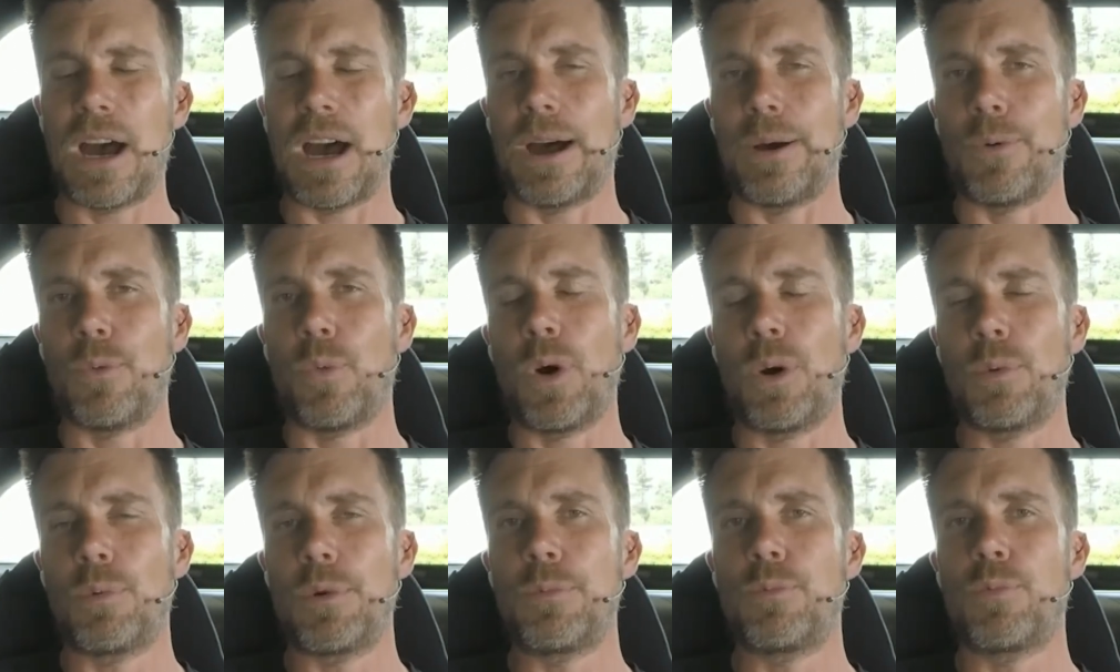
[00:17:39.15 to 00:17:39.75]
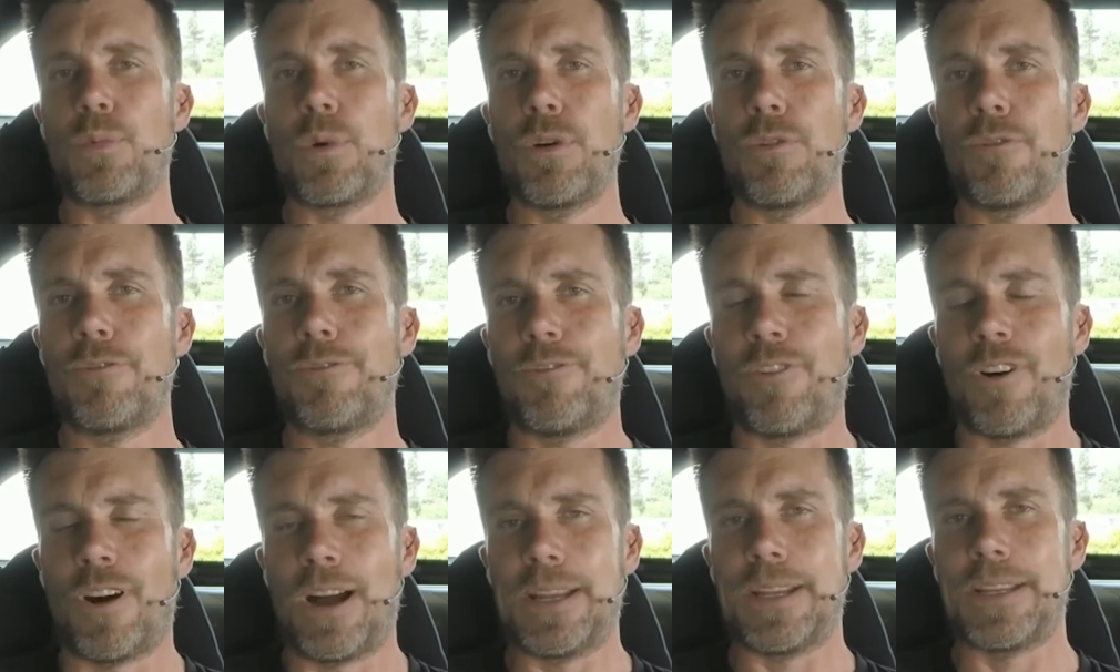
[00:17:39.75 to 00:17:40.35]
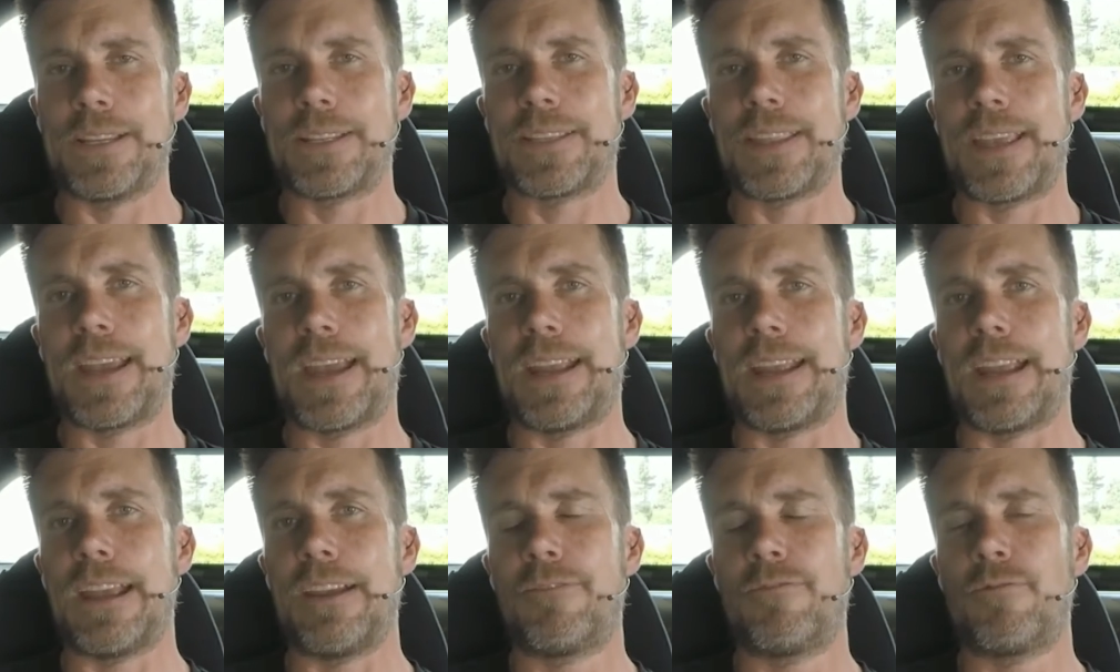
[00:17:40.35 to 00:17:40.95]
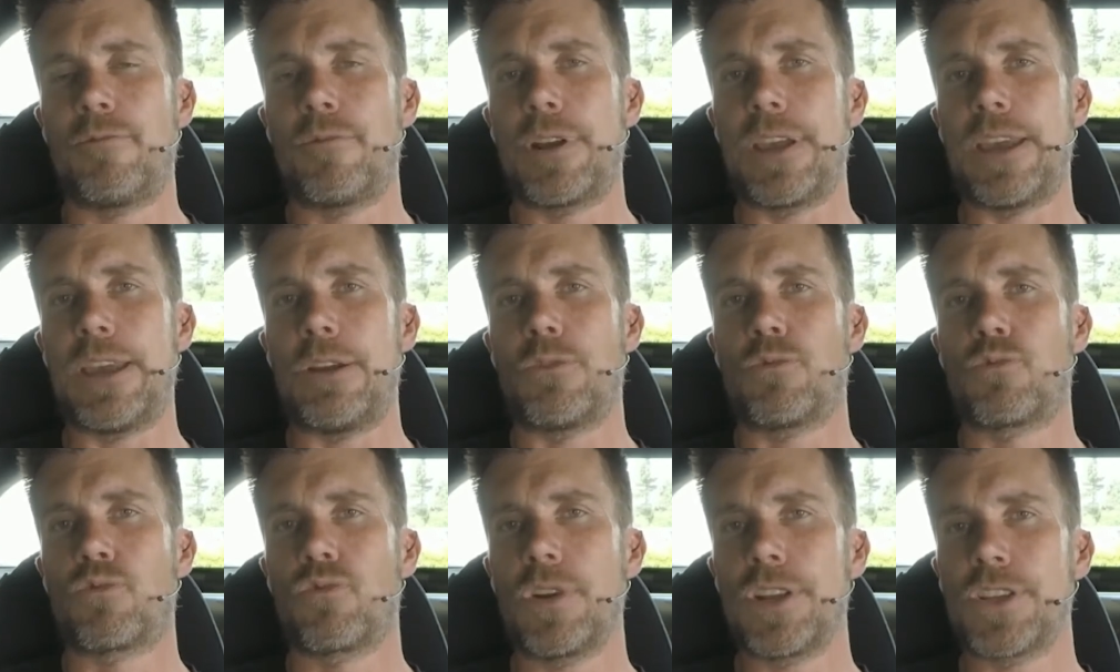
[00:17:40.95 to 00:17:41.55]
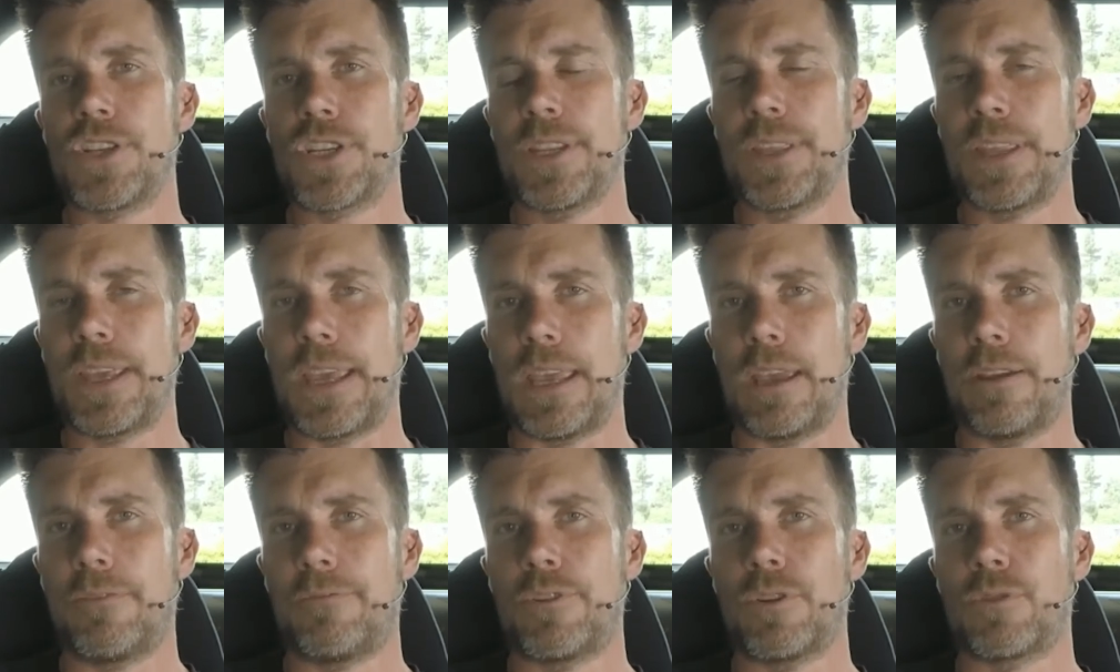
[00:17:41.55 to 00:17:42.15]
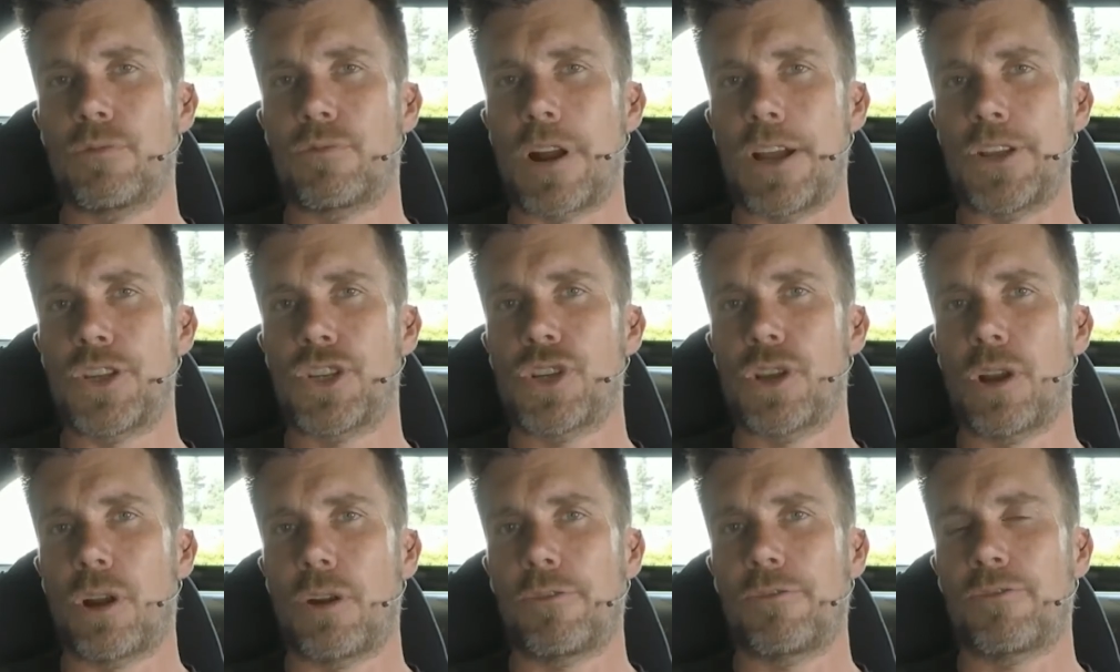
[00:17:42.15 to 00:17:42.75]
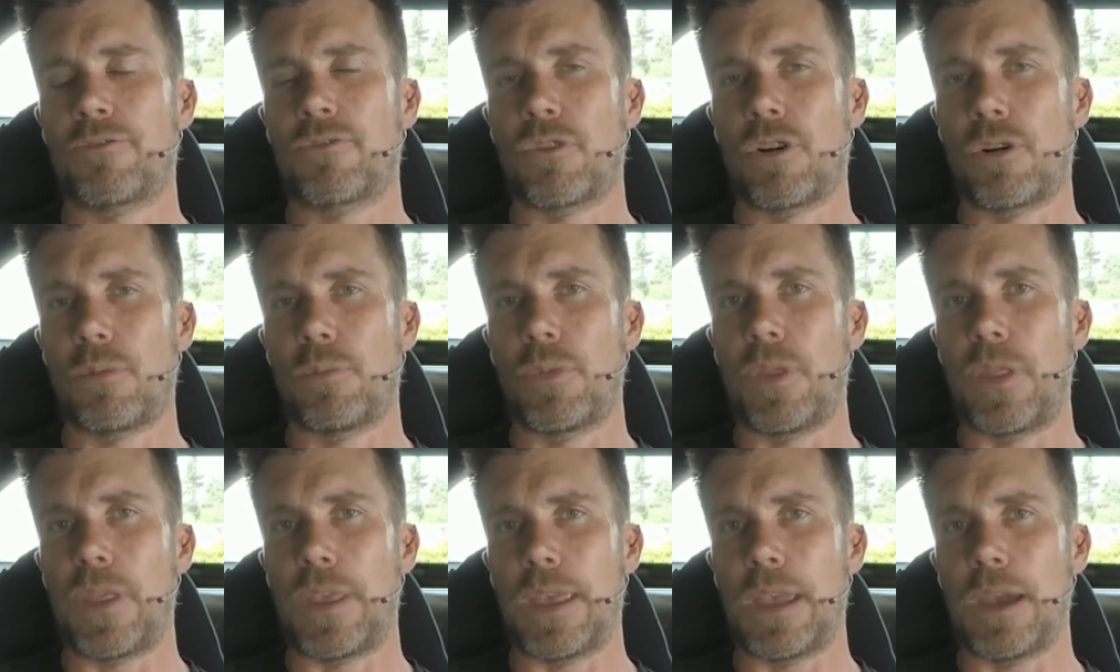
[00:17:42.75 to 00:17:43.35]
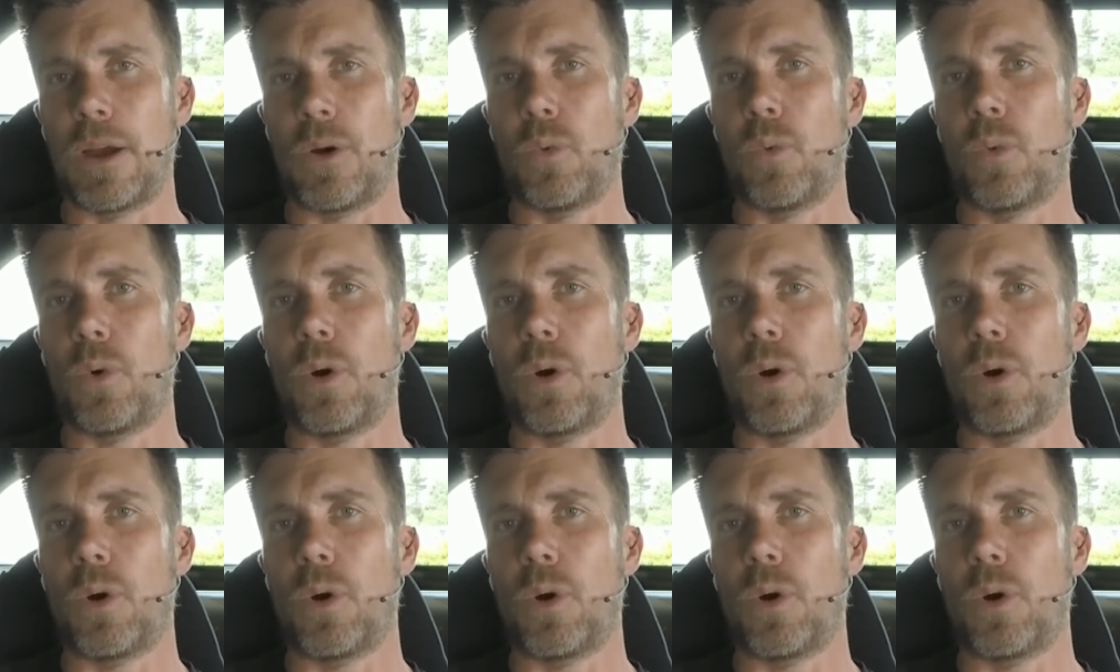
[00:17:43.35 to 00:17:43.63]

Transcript: Uh, what we will find is that if we richen the air fuel ratio from there,